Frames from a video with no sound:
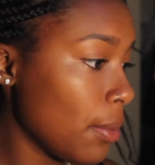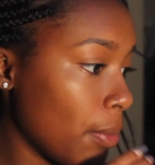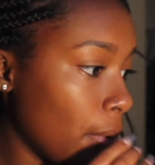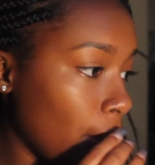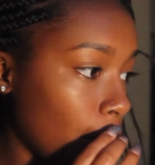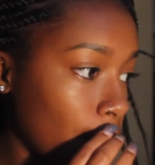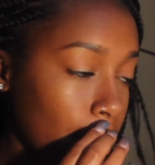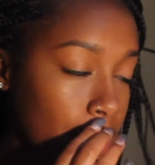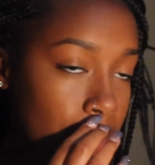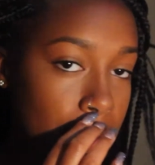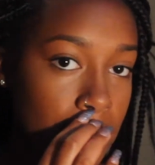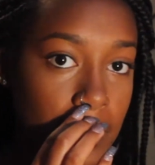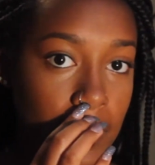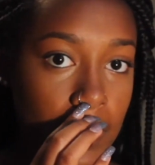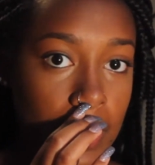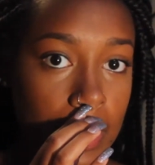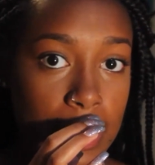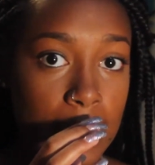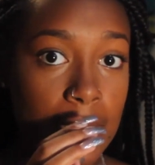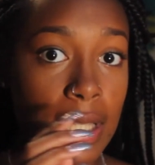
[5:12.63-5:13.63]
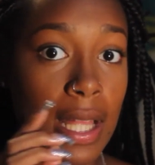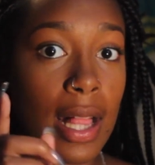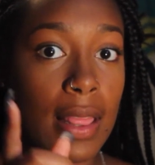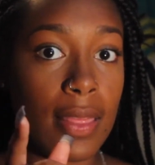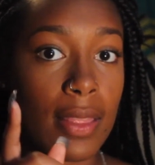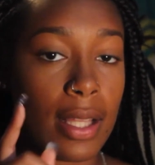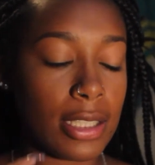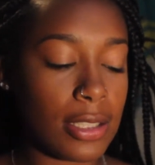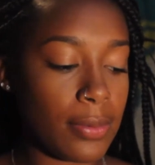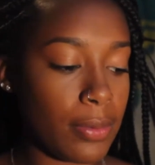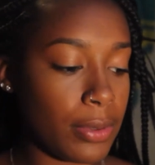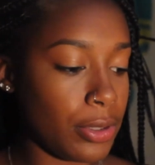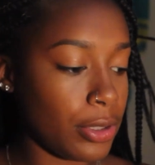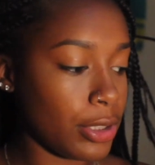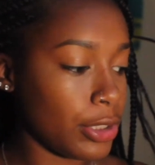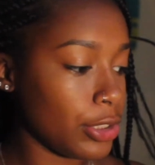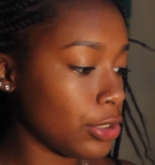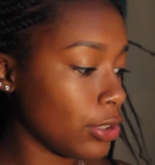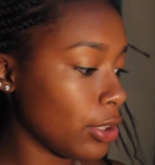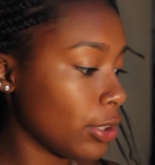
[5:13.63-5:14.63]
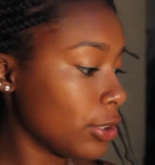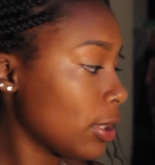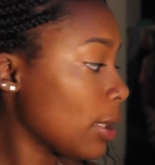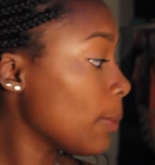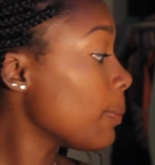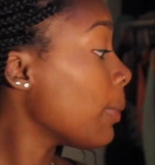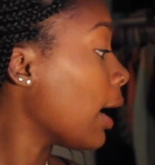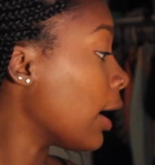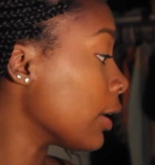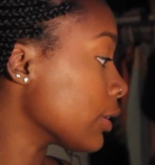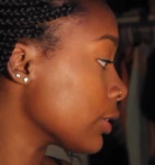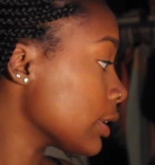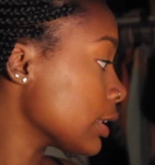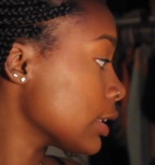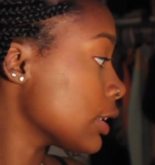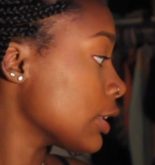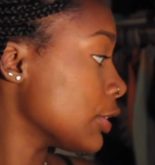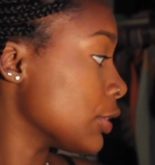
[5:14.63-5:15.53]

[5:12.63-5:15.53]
products on your face, that's when you can start powdering.